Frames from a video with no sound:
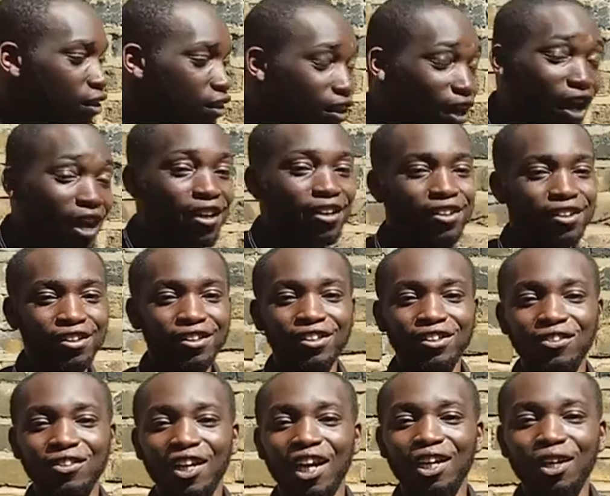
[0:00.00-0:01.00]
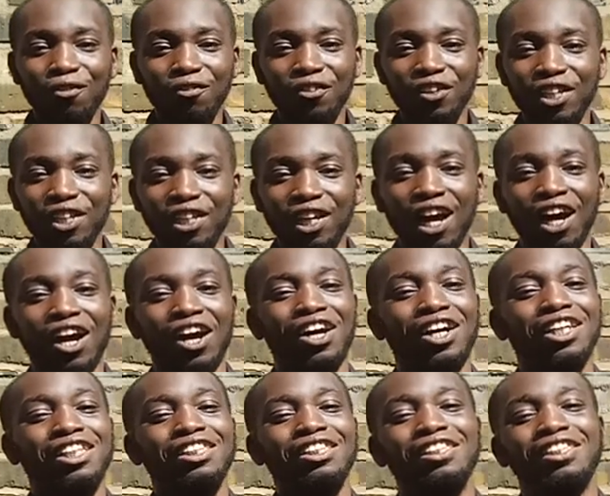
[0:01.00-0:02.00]
then you get the feeling that,
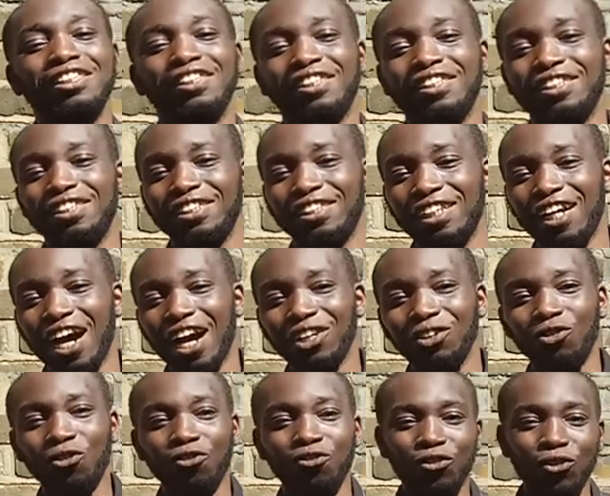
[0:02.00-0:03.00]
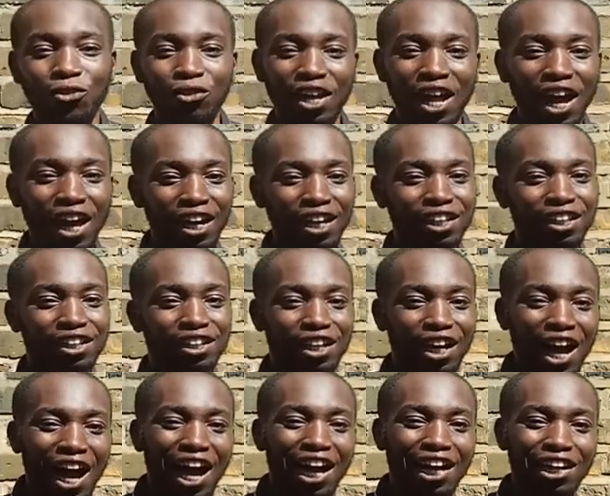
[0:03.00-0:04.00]
oh, I don't feel like
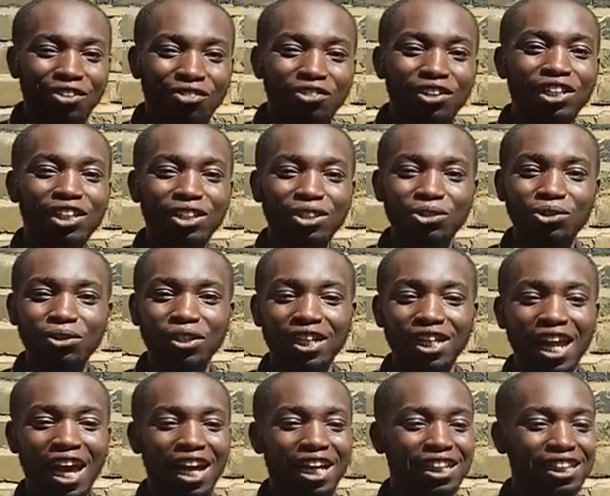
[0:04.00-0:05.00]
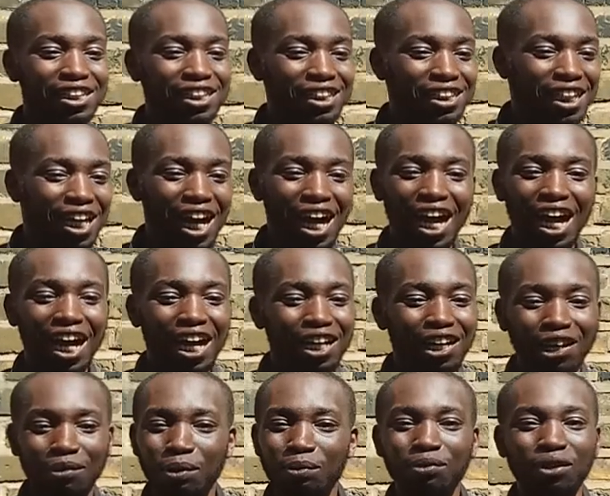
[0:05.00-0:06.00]
I can really do it. Like ah,
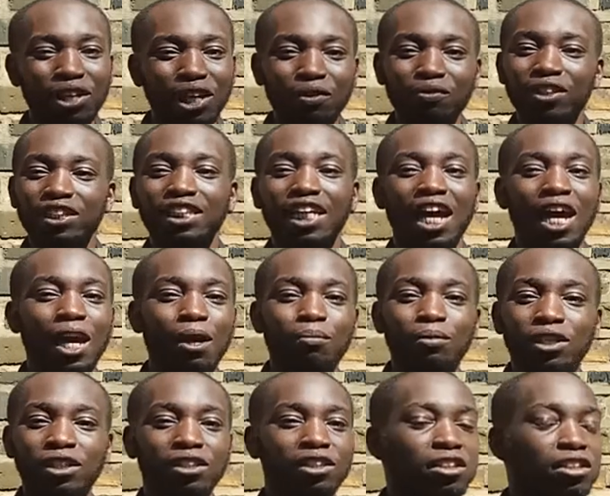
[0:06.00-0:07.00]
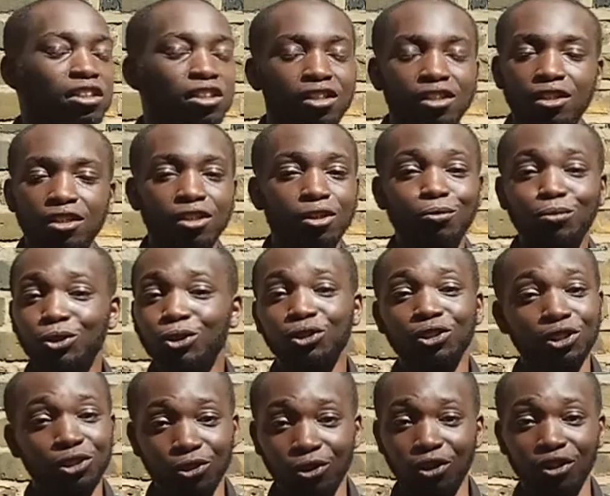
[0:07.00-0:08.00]
maybe another time, and the
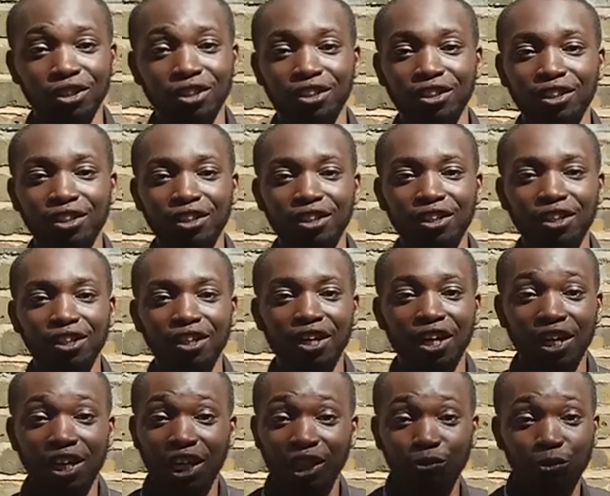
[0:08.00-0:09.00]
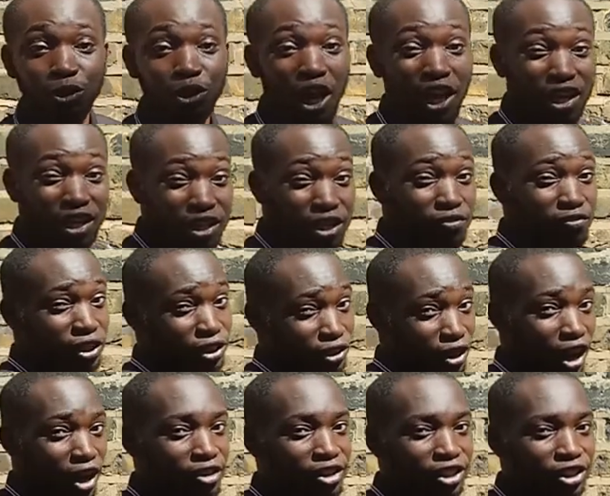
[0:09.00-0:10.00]
opportunity's gone. And that's where you had a defect
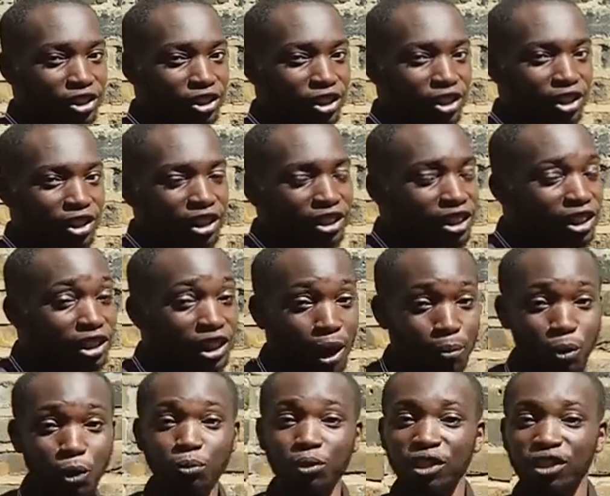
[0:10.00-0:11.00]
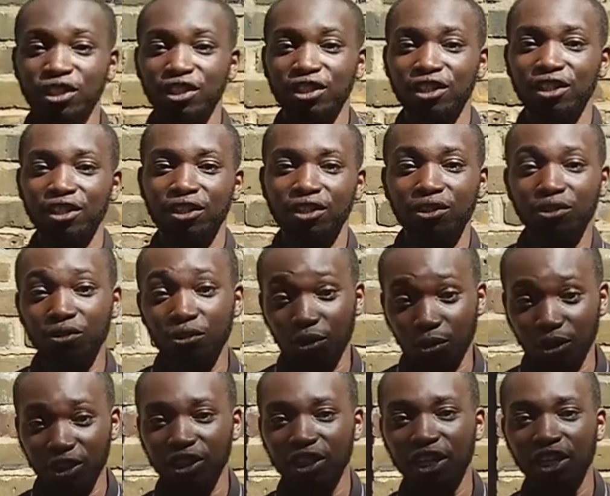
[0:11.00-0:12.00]
of courage to seize that moment. You're the
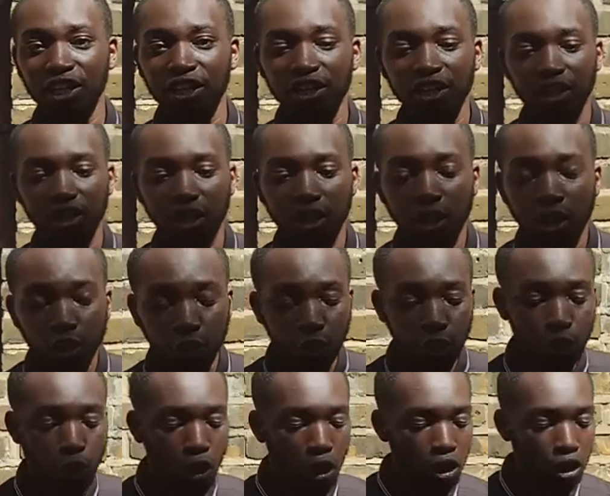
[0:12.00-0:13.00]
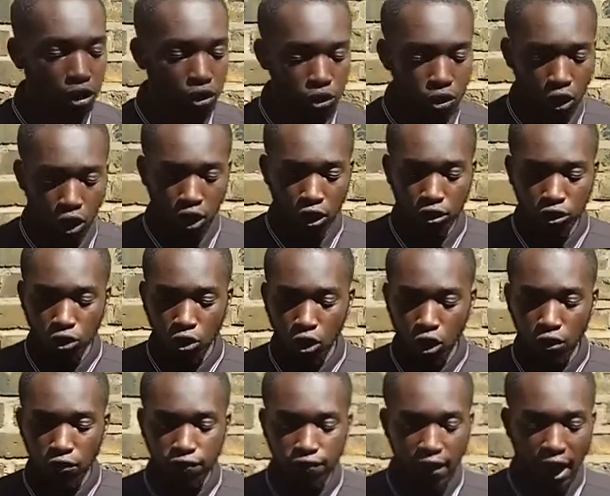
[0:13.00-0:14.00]
one's there. So you got you got you
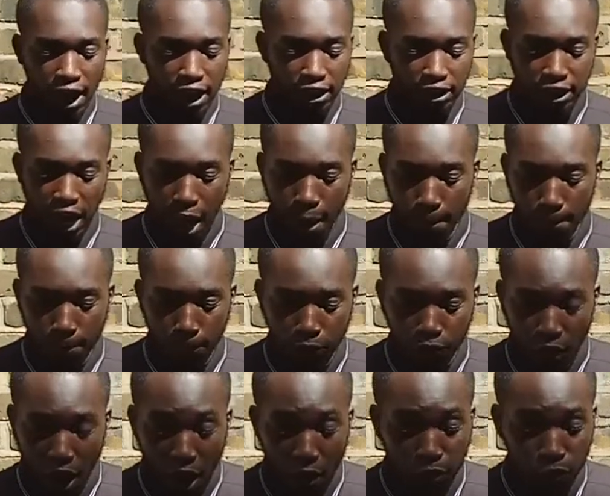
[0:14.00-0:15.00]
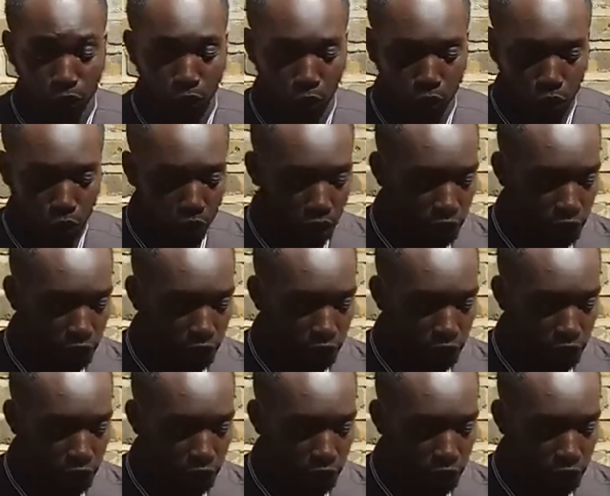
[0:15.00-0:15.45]
got to find that." For Aristotle, you've